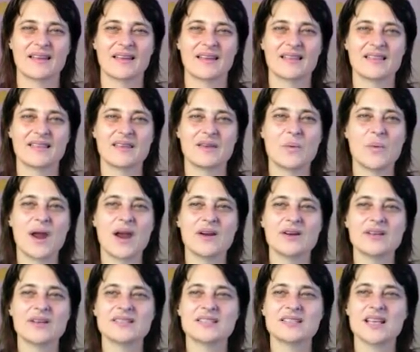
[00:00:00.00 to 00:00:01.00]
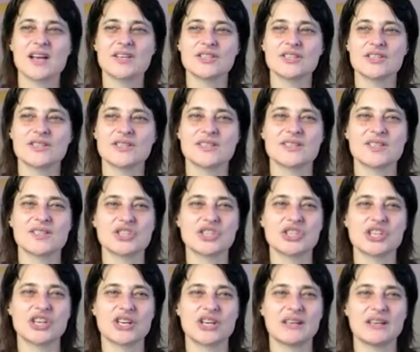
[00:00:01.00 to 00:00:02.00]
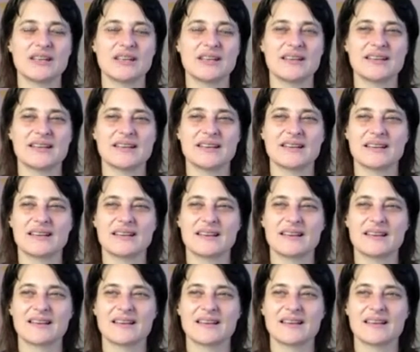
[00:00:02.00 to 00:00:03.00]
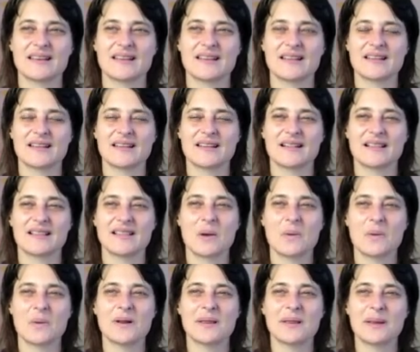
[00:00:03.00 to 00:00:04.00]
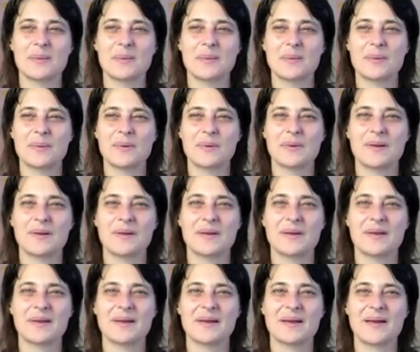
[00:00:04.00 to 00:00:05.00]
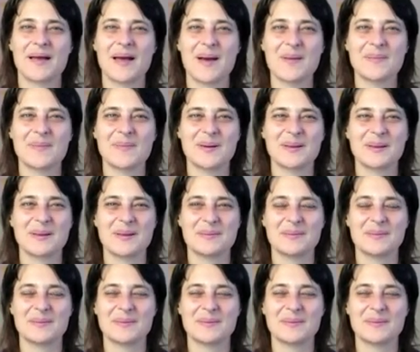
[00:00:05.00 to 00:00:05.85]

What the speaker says: The awareness touches the chin, lower lip, upper lip,